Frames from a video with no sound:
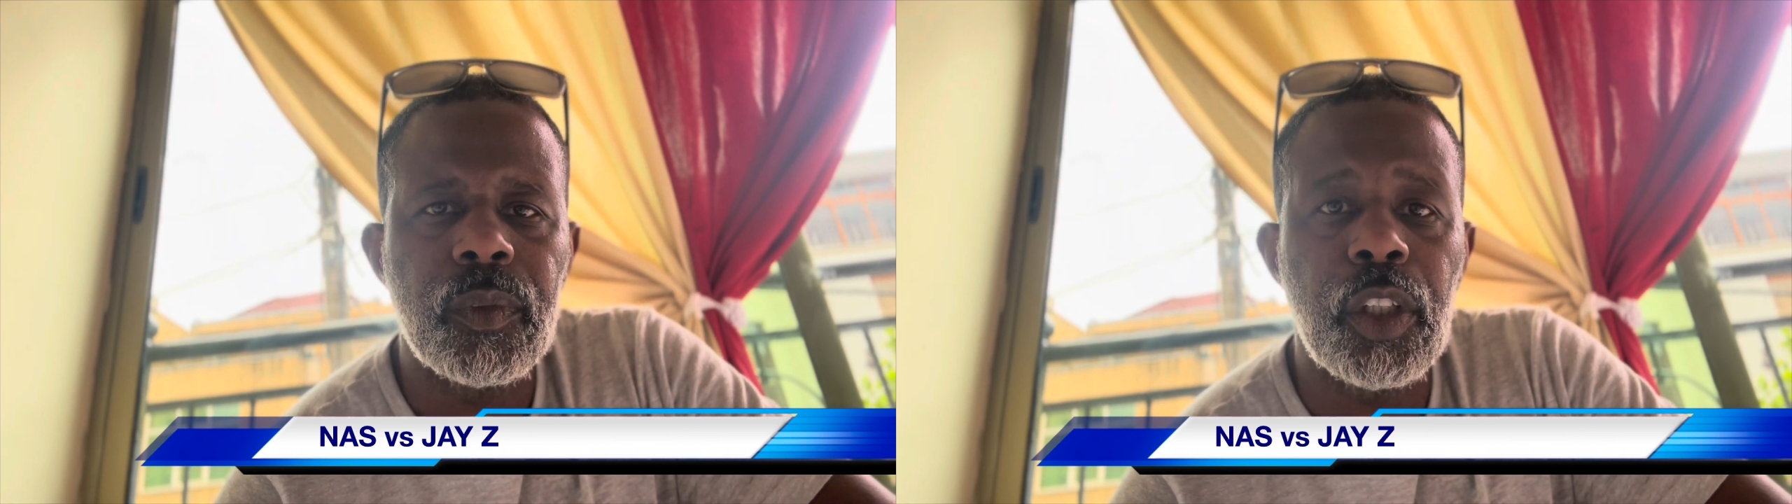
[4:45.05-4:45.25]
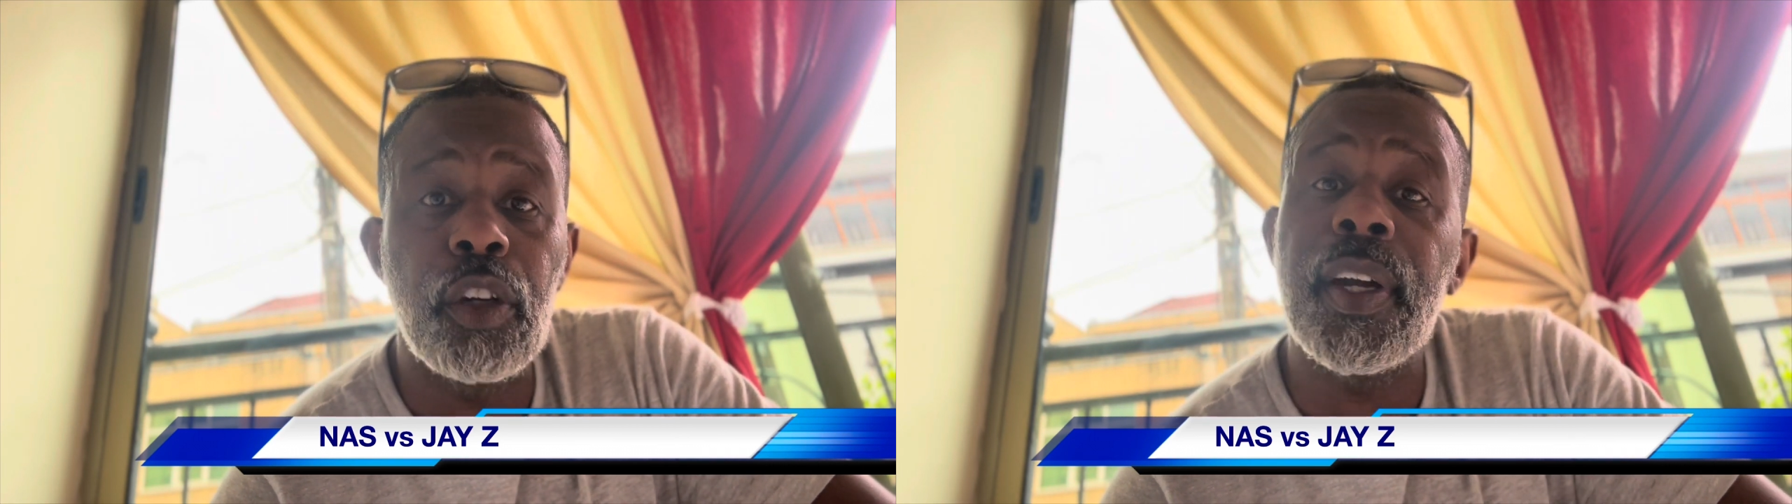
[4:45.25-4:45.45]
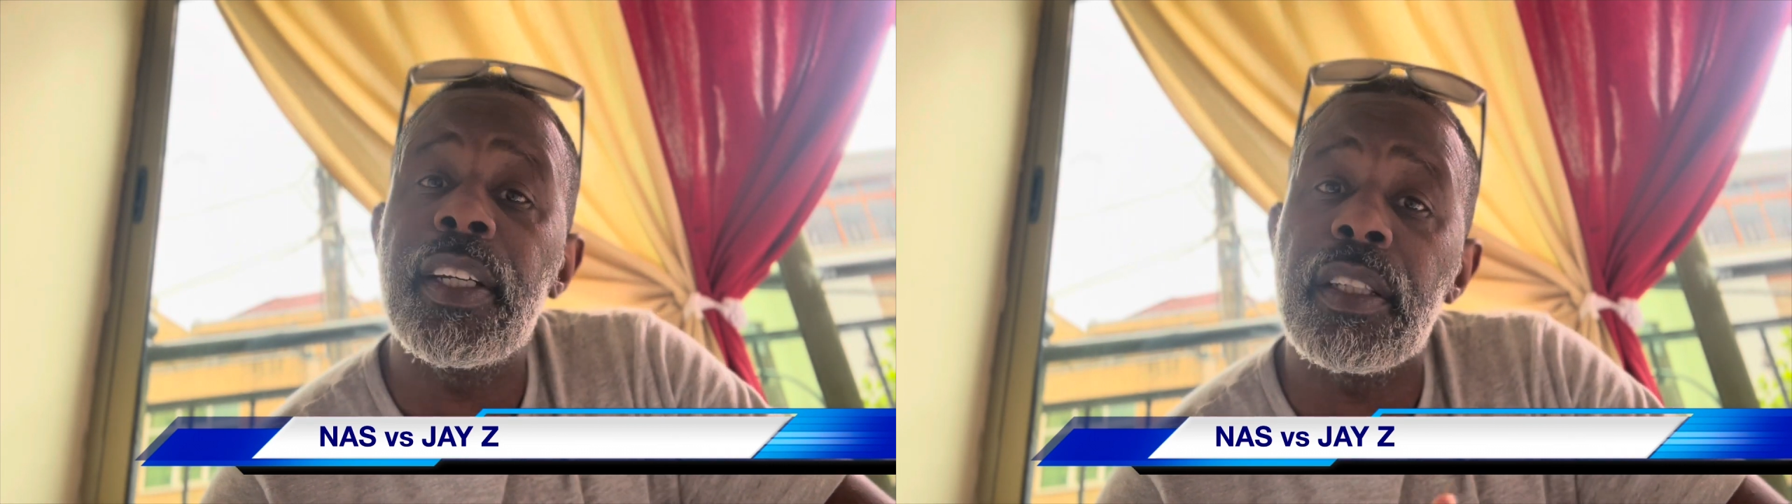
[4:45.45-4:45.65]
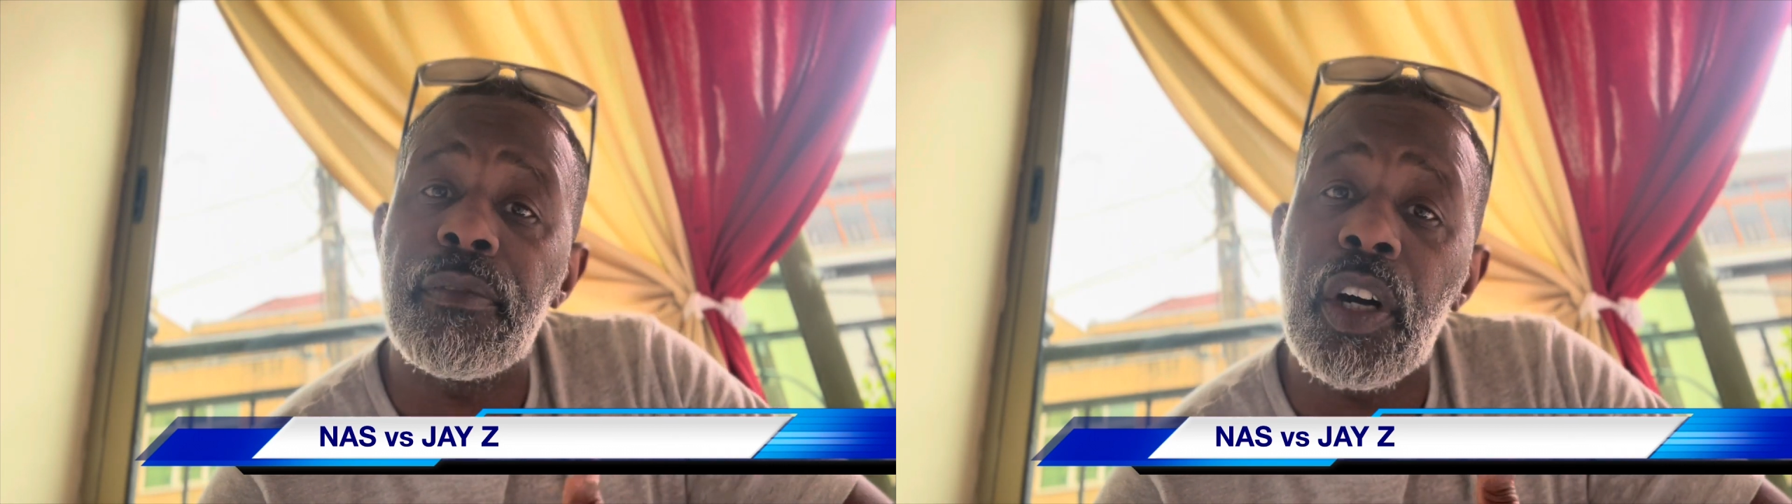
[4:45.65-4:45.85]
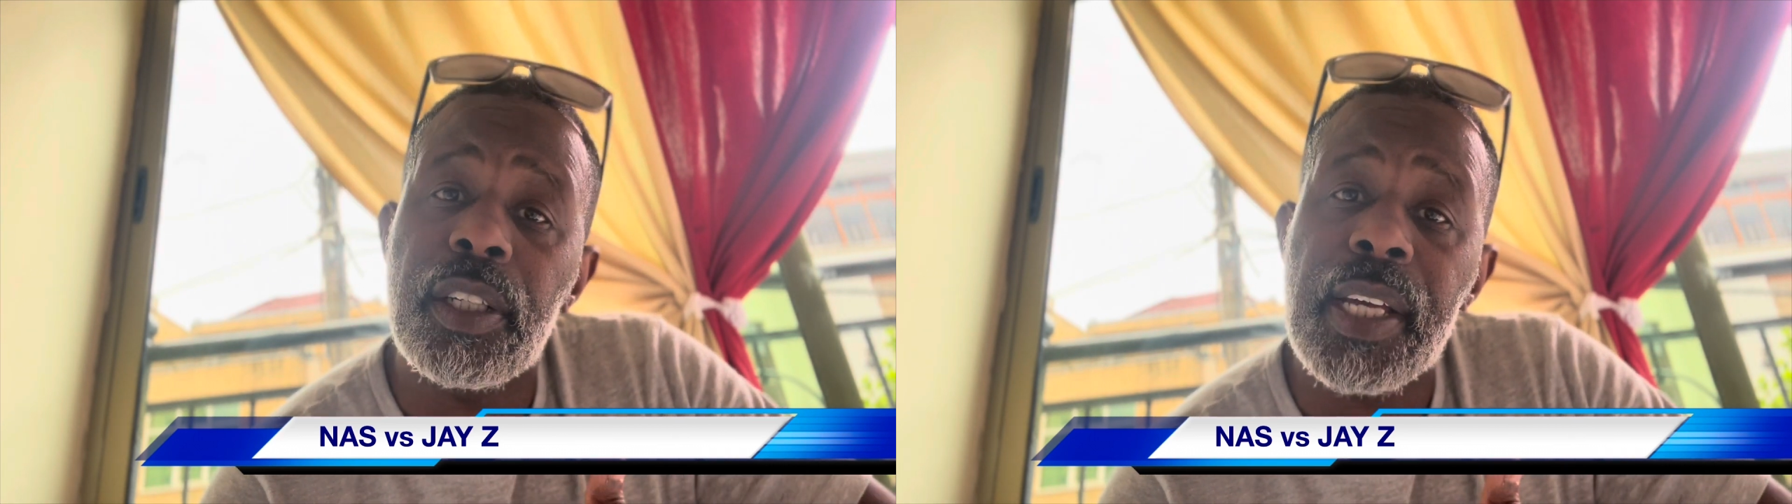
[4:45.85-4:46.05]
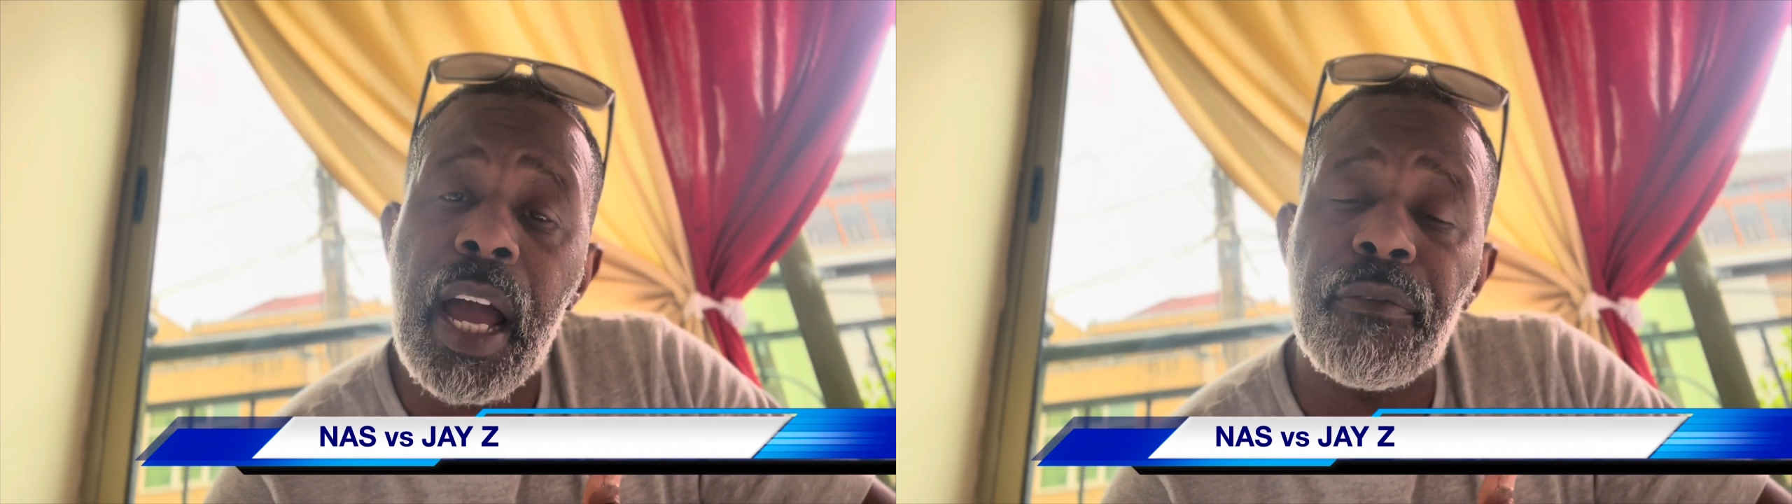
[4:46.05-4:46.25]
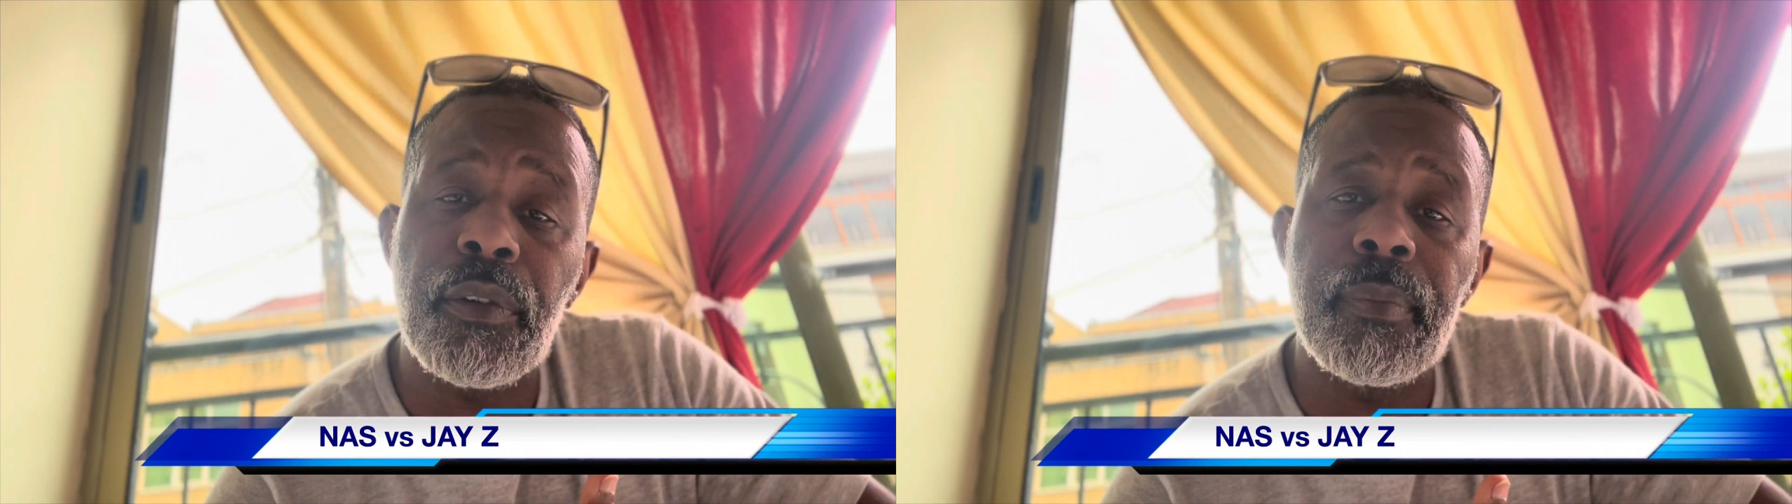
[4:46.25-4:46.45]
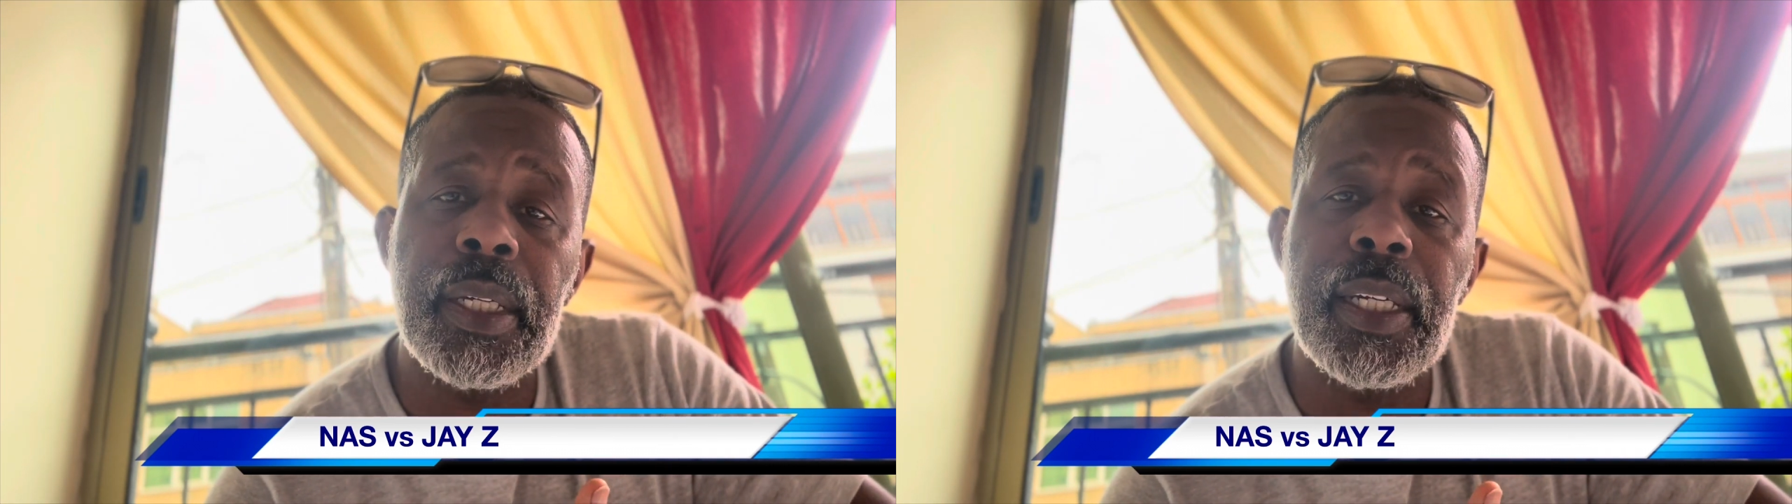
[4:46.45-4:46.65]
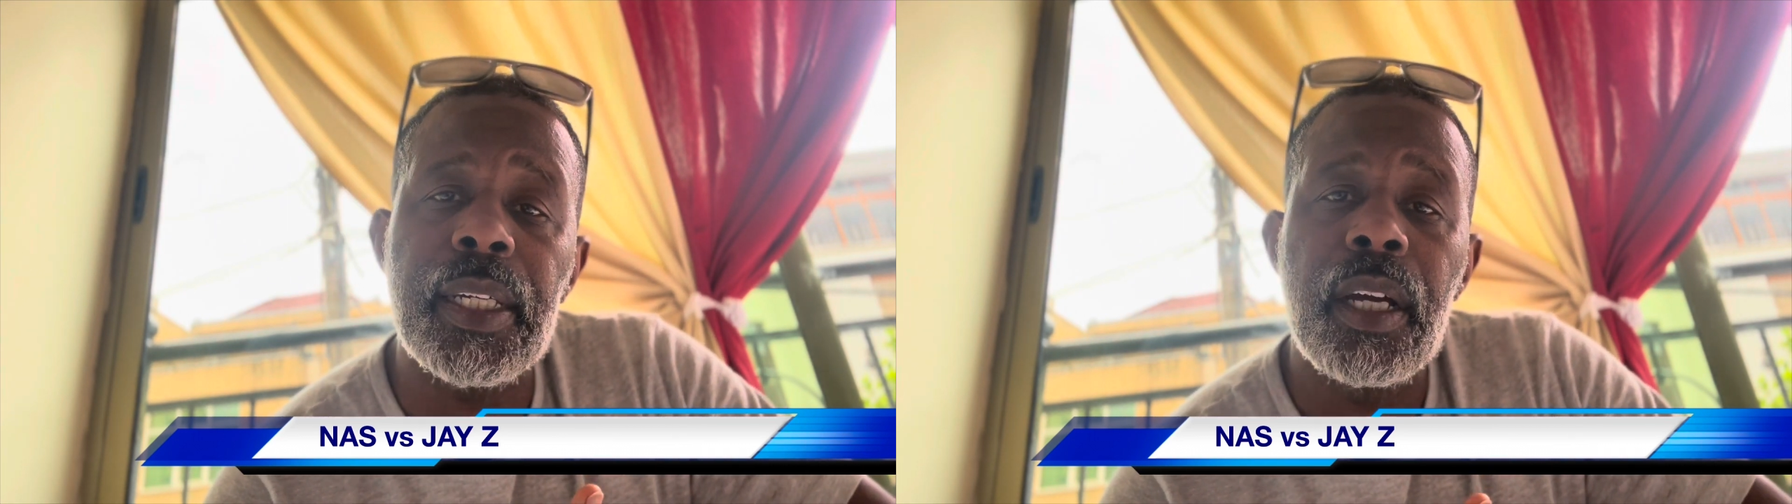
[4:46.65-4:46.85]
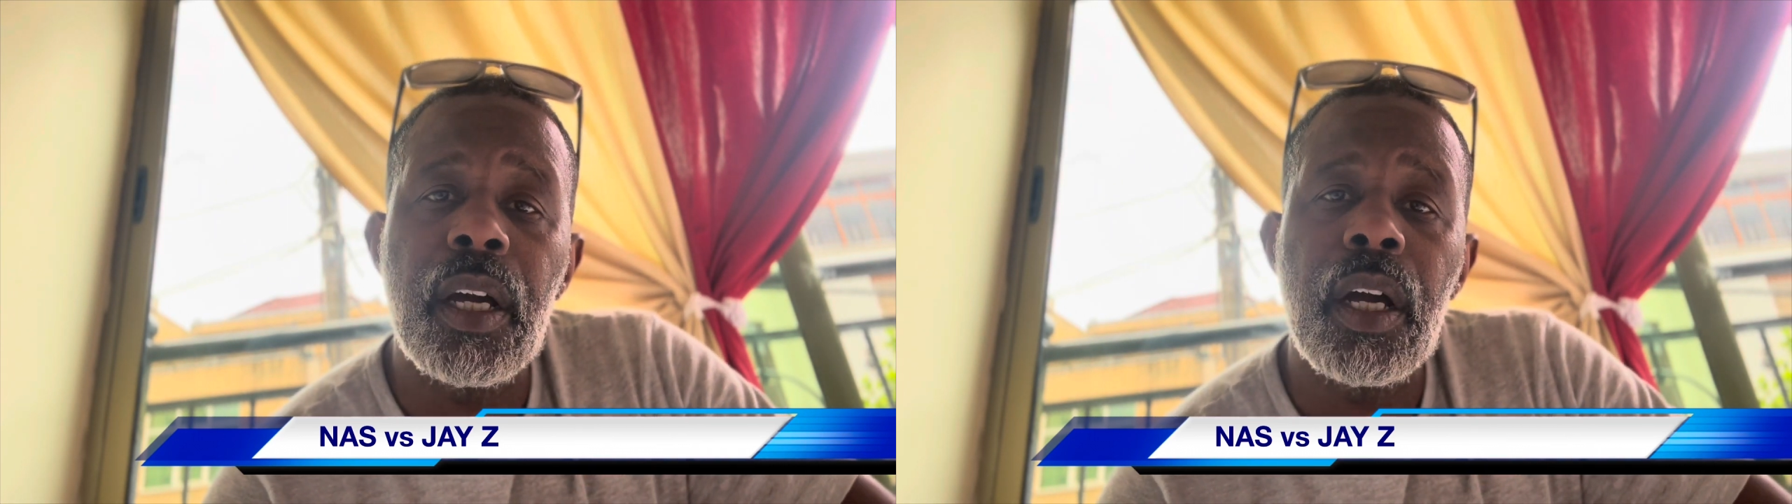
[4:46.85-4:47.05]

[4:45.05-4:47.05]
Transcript: The greatest of all time for me